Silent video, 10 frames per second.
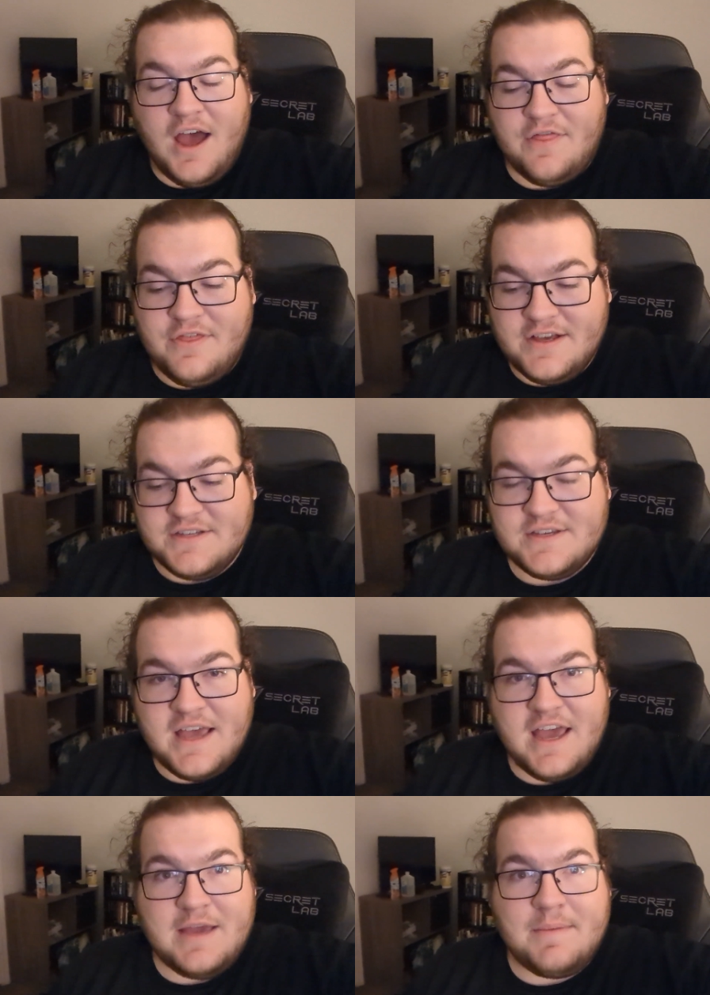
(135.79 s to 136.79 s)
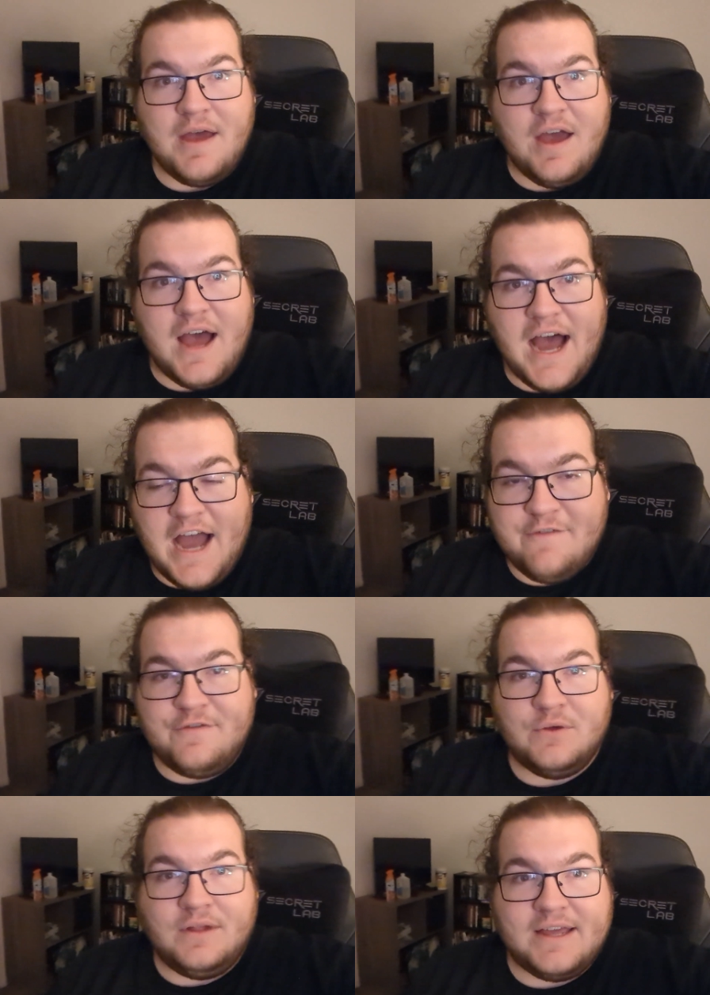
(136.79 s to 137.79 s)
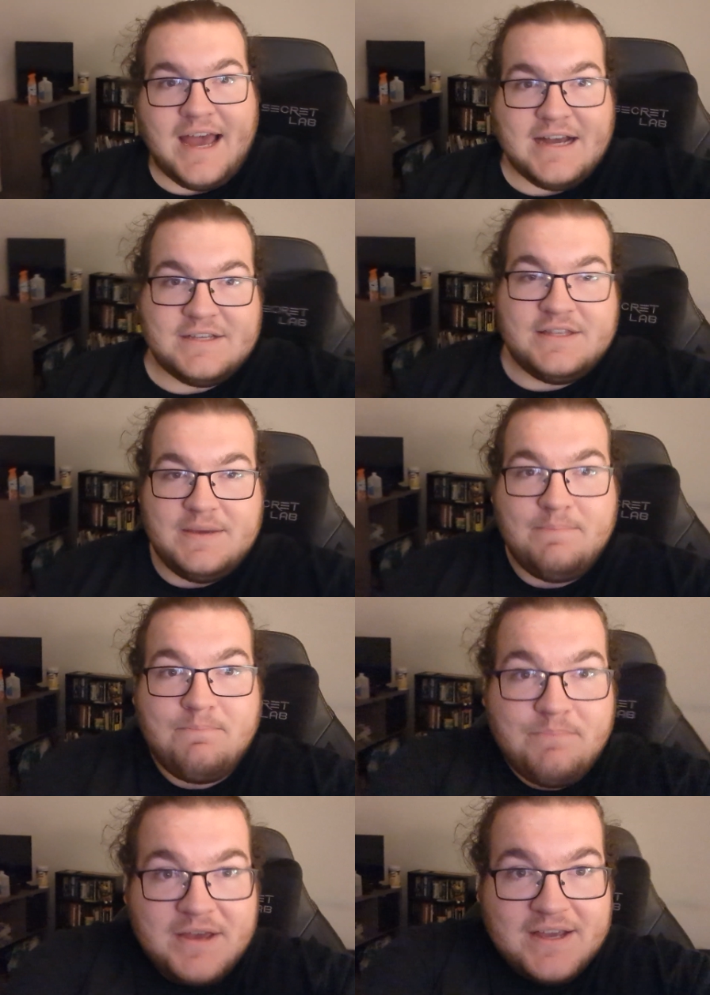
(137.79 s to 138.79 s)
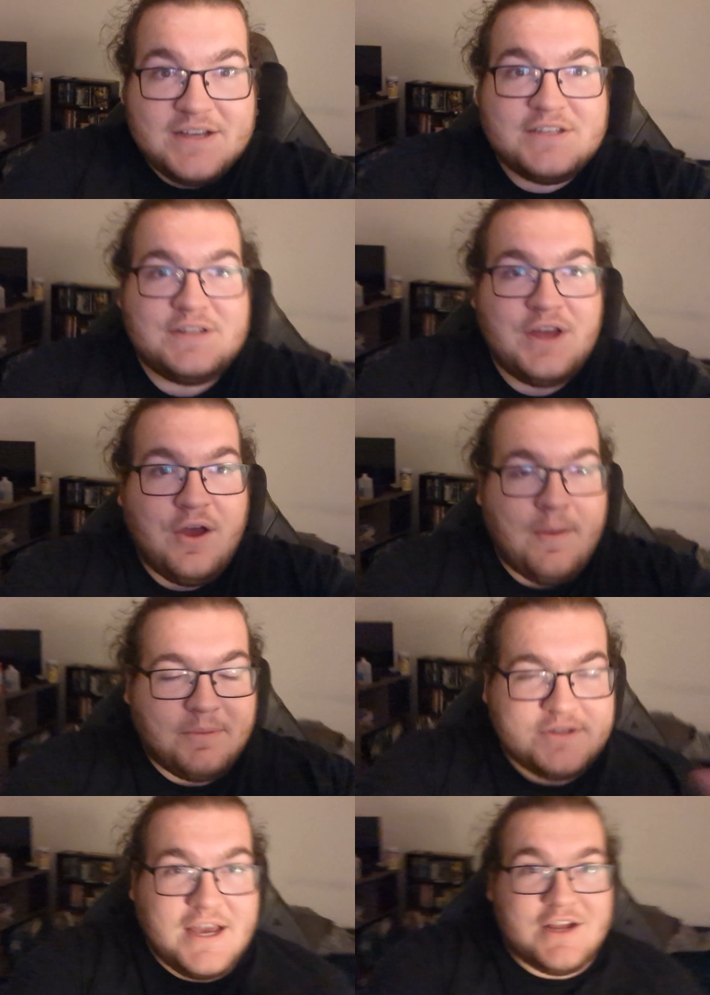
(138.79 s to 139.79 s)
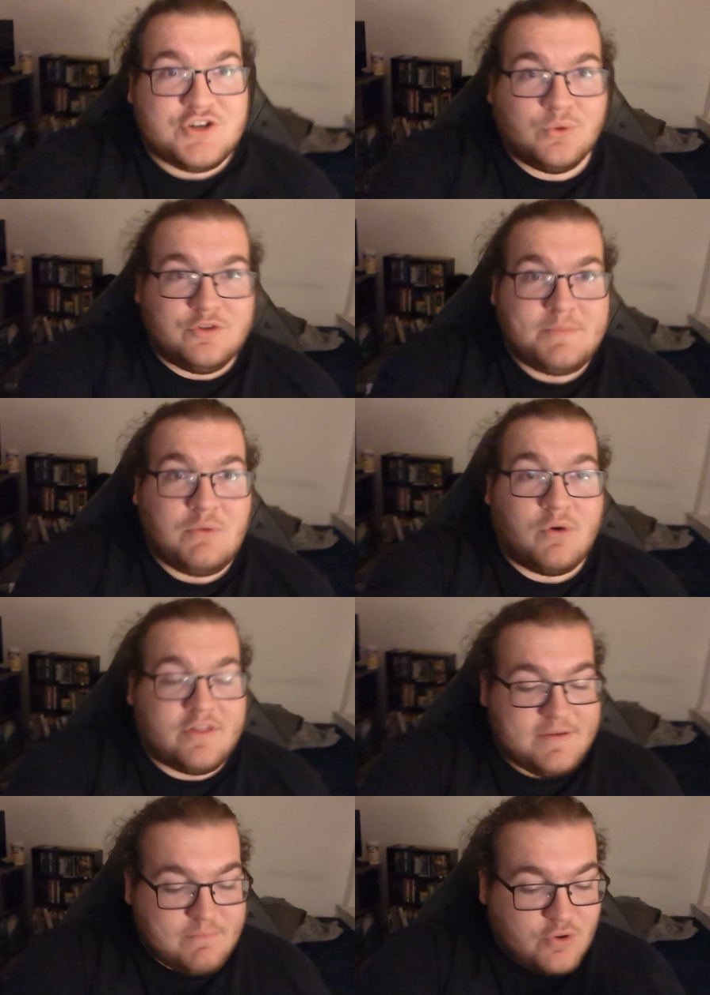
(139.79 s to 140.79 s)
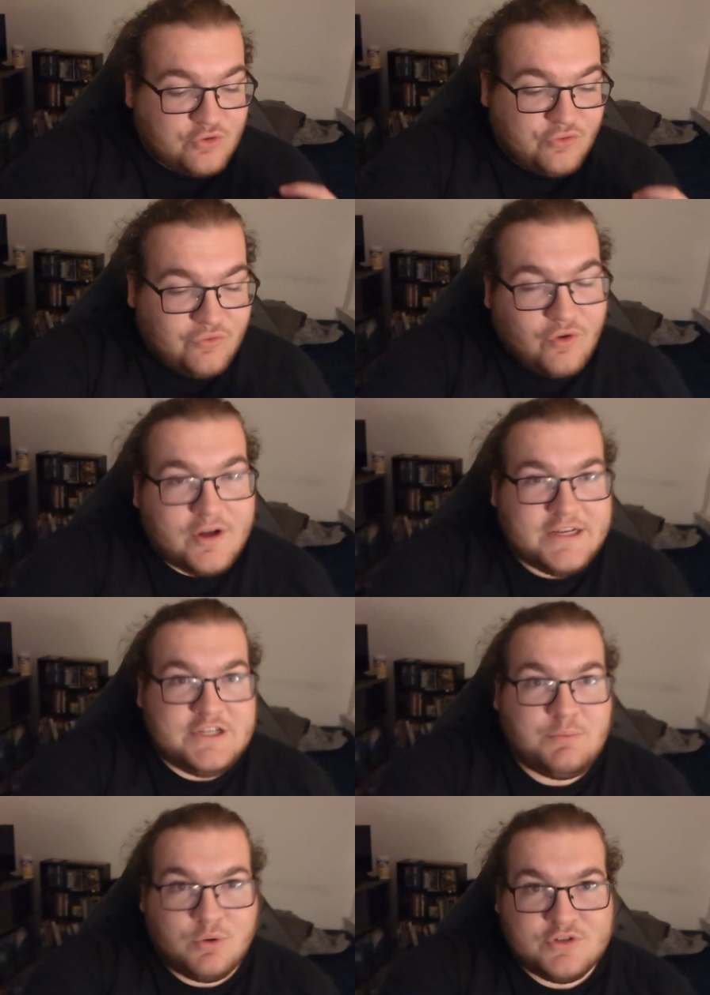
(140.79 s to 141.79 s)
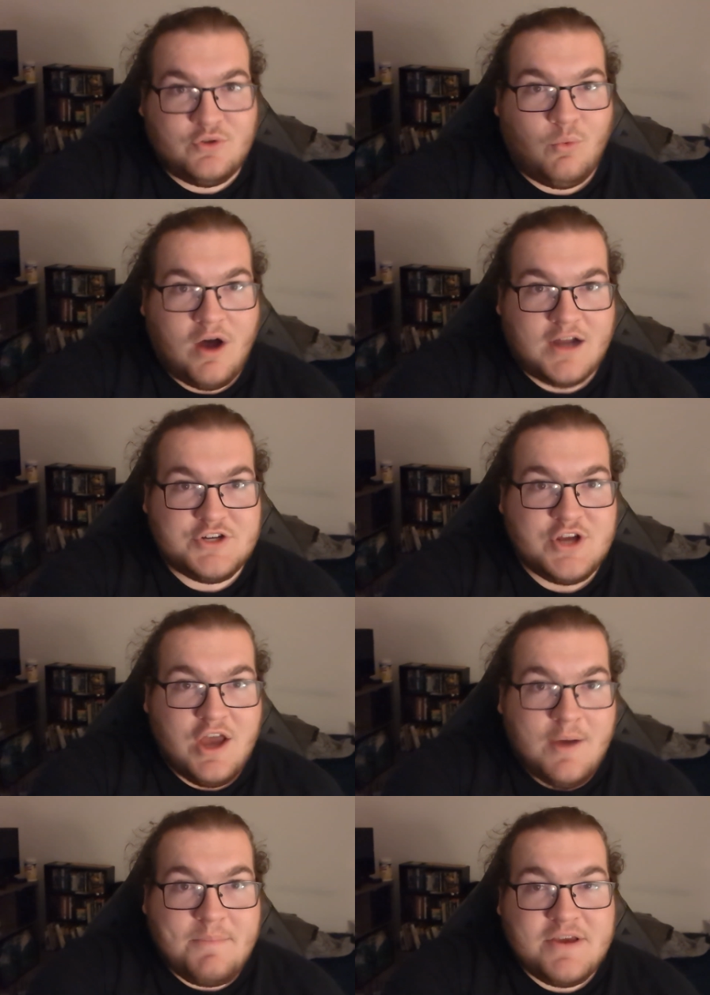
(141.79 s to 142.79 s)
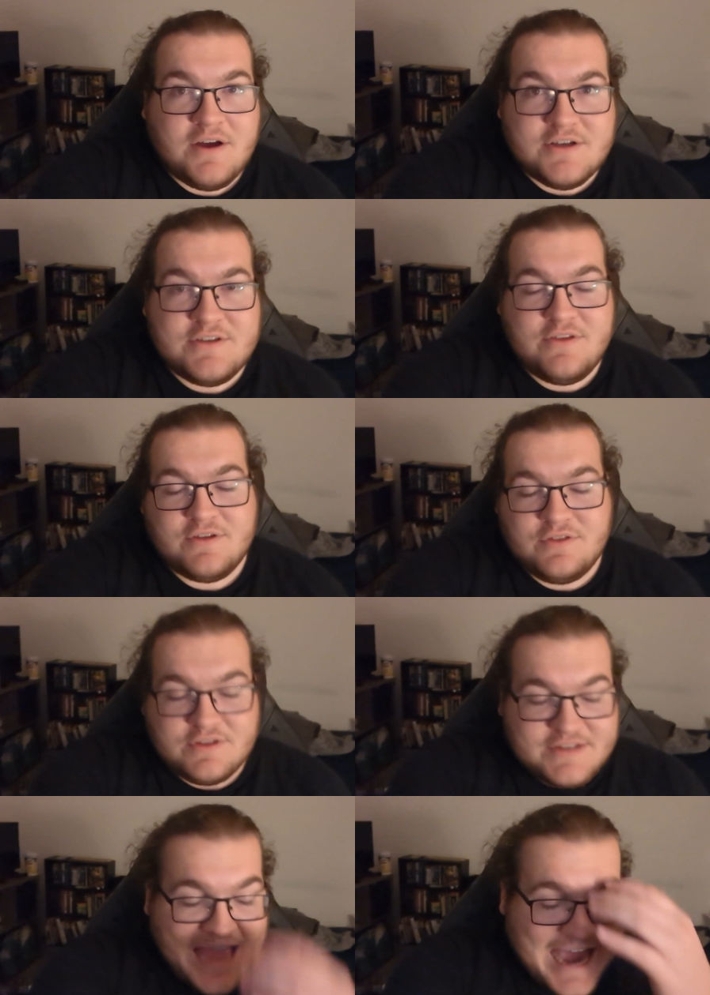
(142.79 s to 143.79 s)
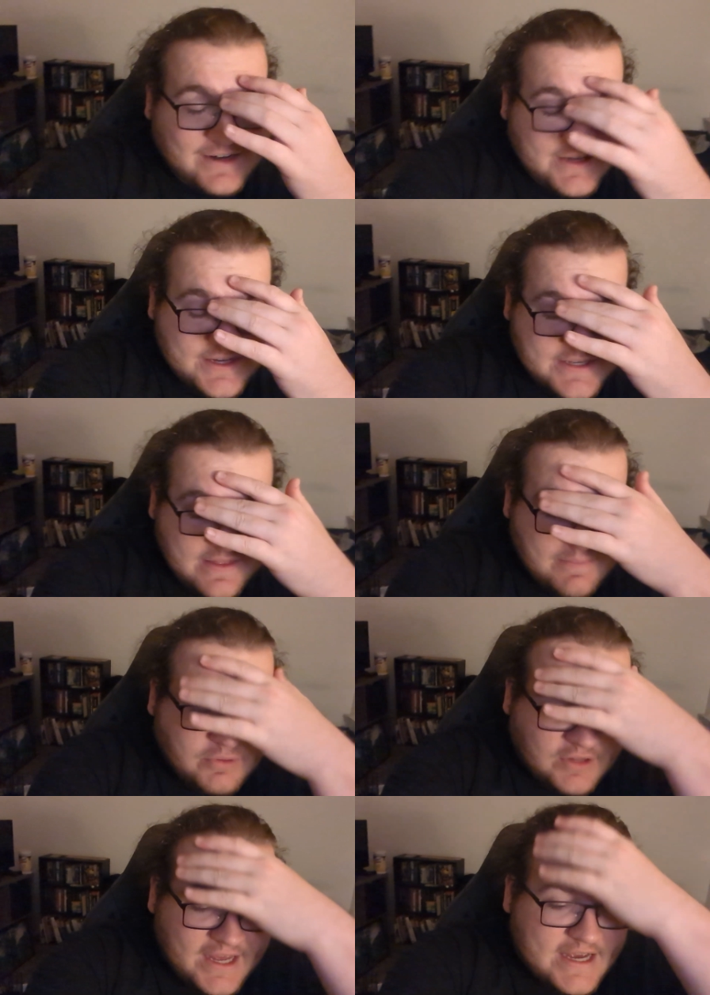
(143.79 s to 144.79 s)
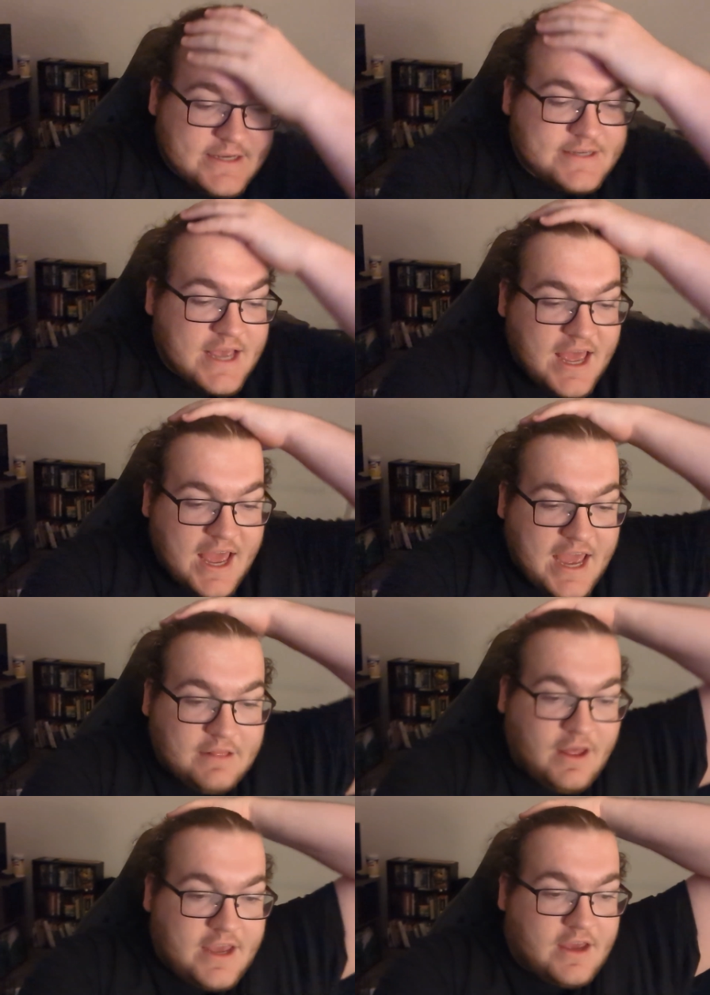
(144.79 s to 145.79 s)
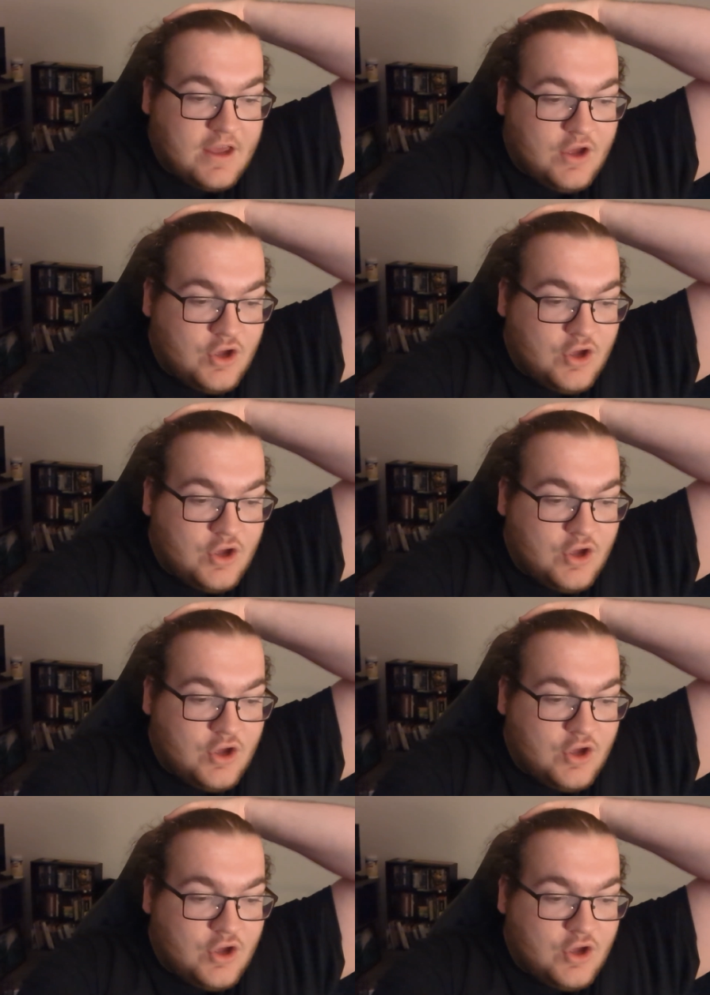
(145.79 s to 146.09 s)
This game, I feel like, has the biggest potential to be one of the most fun esports to watch because of the tactics and the plays and like